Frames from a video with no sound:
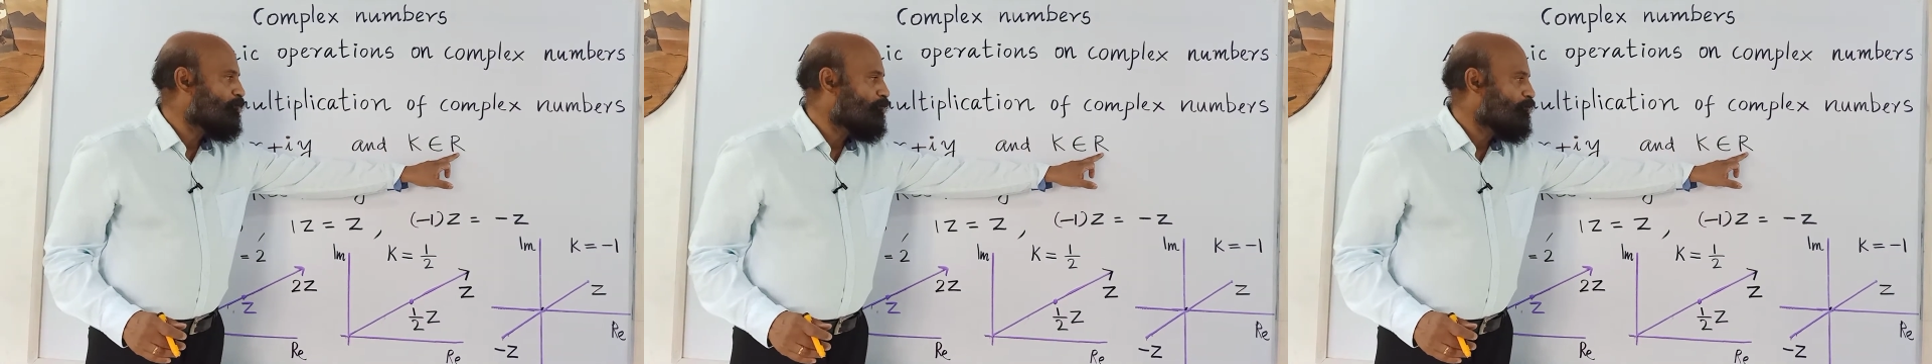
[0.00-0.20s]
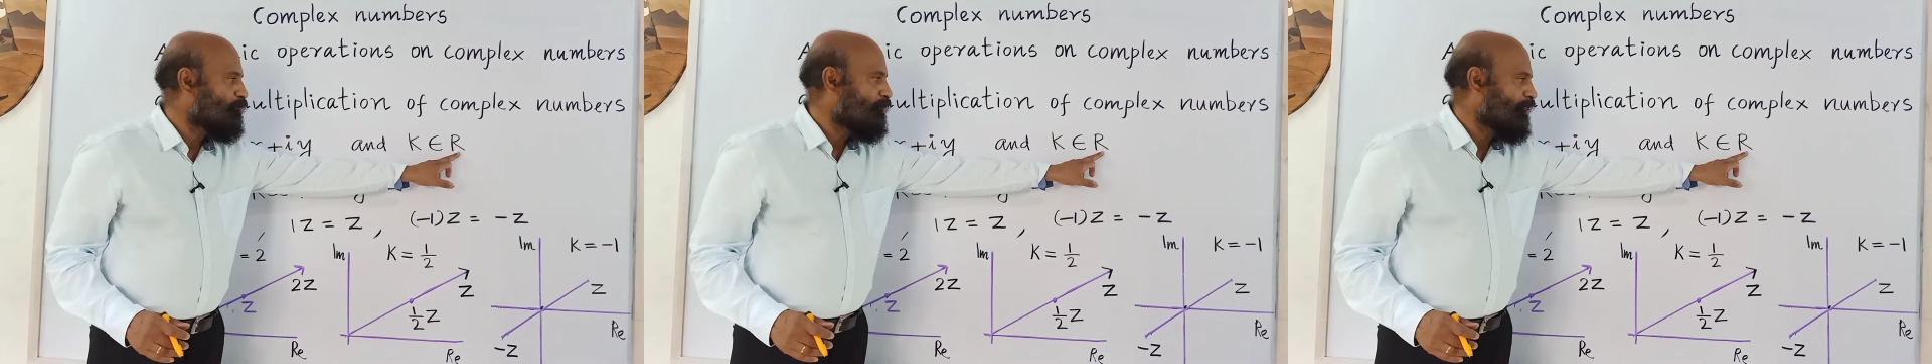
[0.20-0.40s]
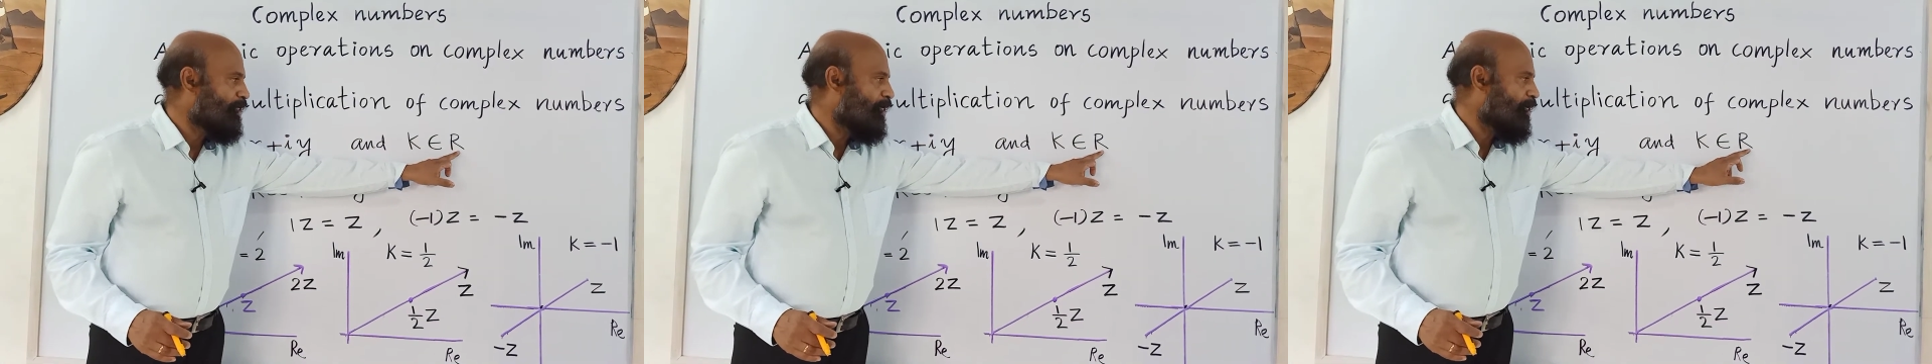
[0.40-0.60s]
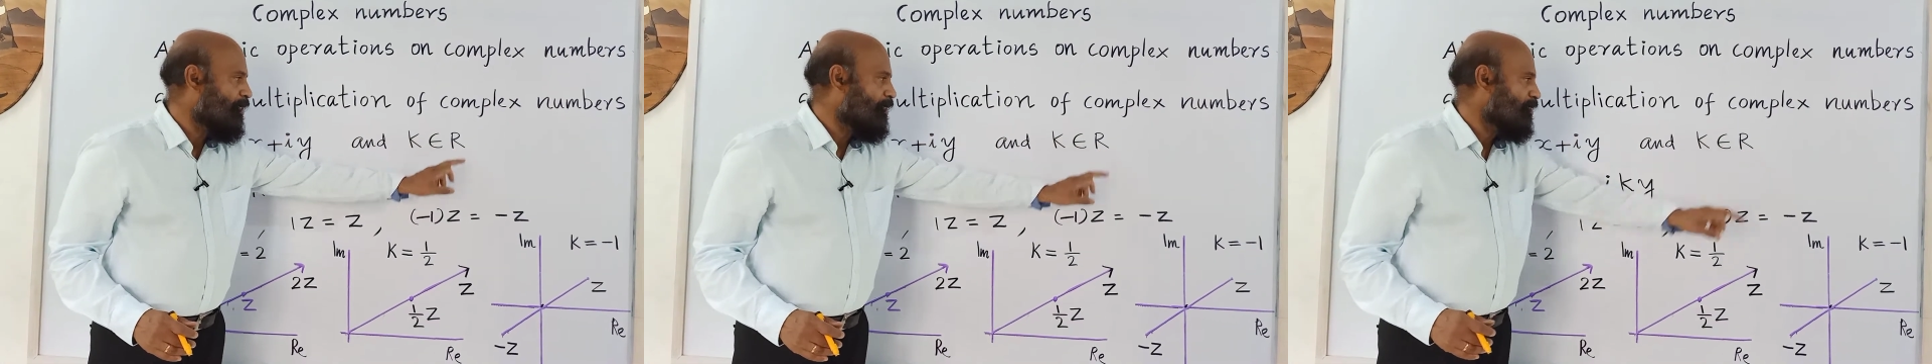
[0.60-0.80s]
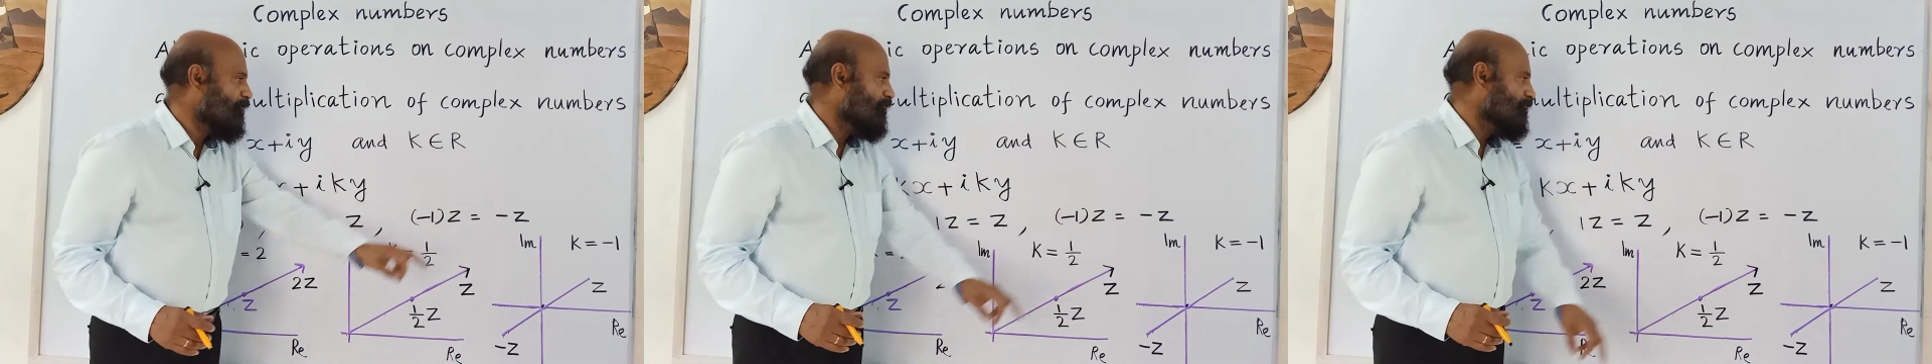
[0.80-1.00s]
to
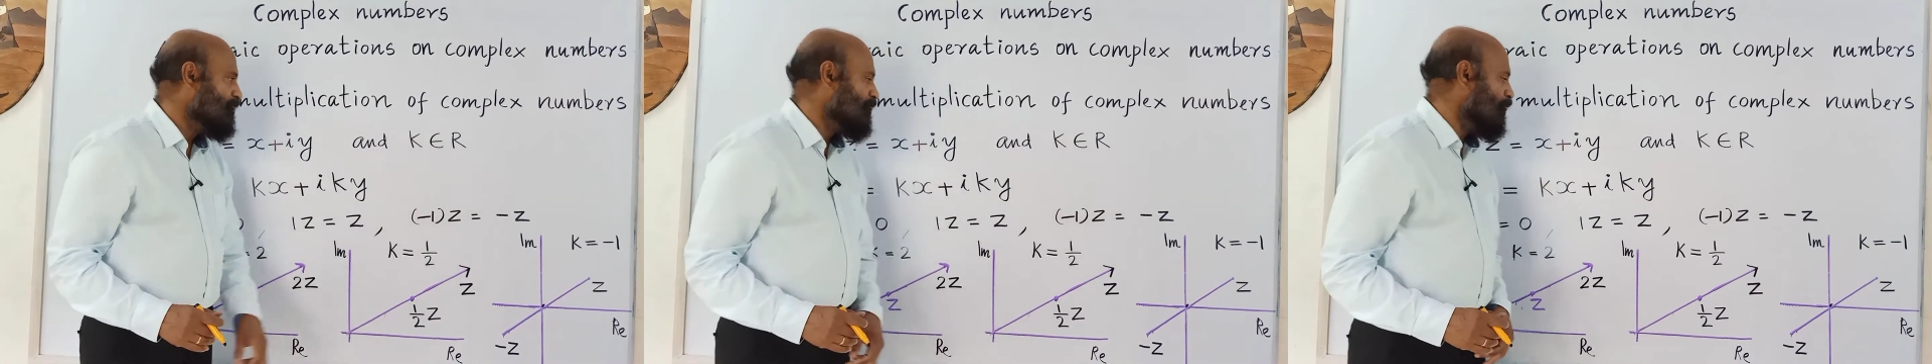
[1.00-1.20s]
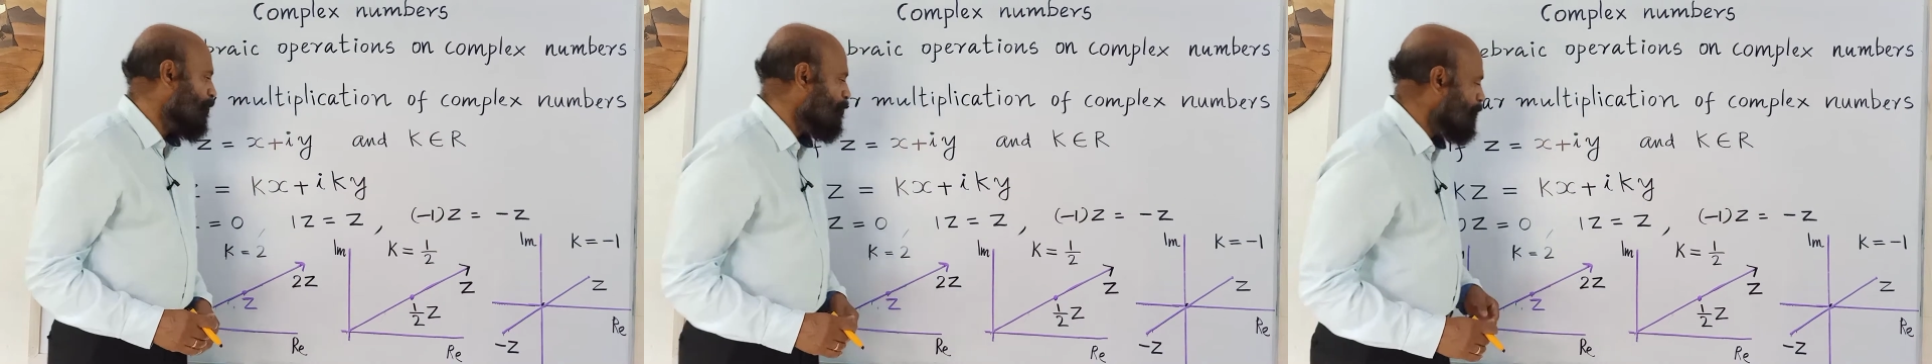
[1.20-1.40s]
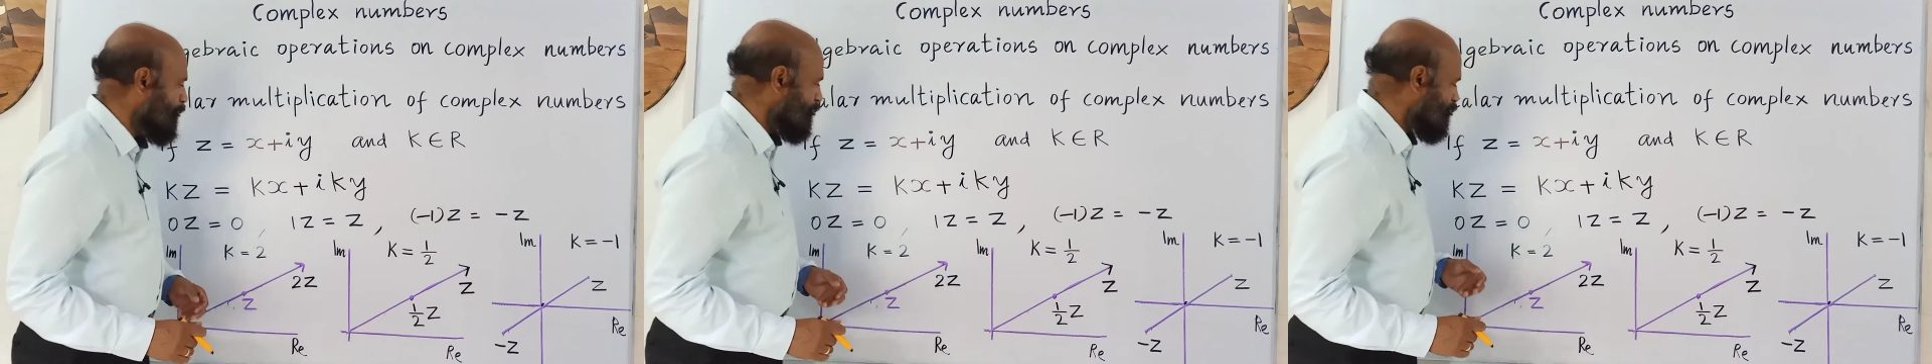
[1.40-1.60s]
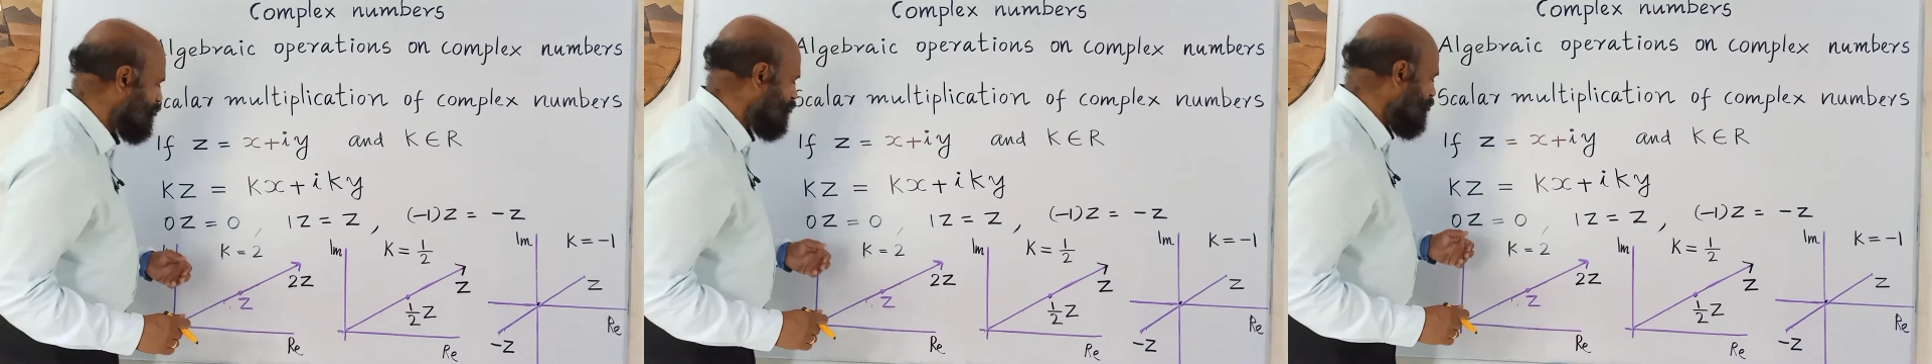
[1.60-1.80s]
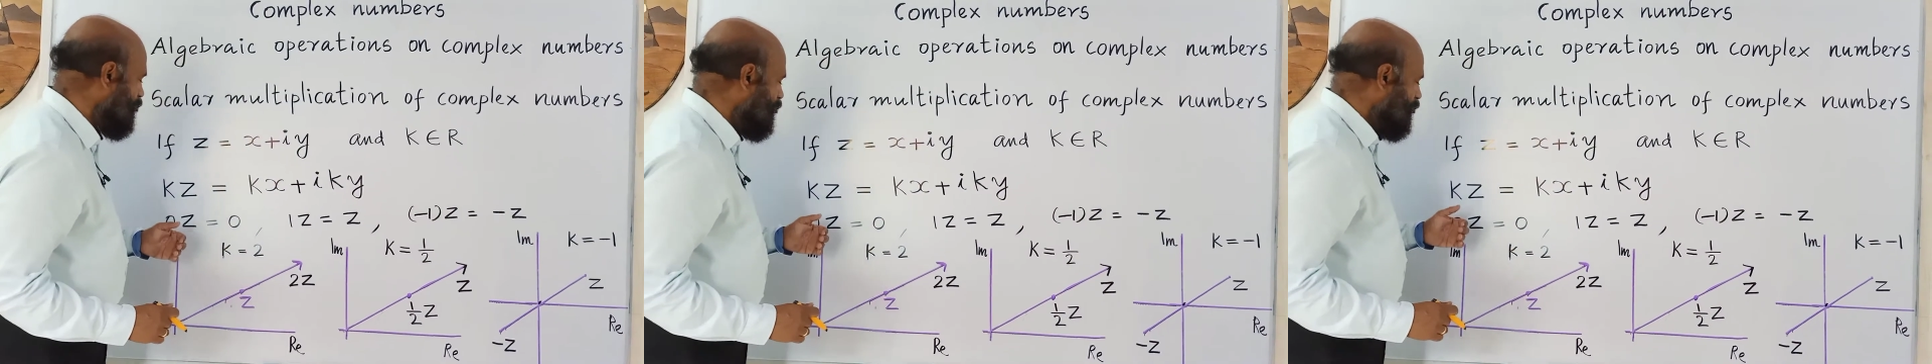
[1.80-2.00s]
real
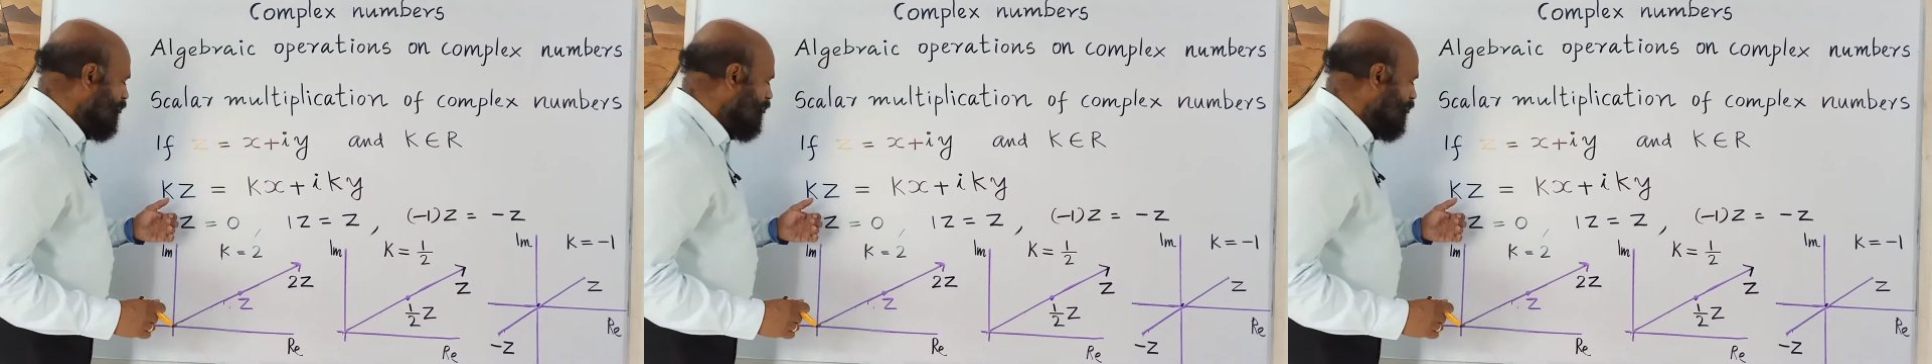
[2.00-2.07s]
numbers.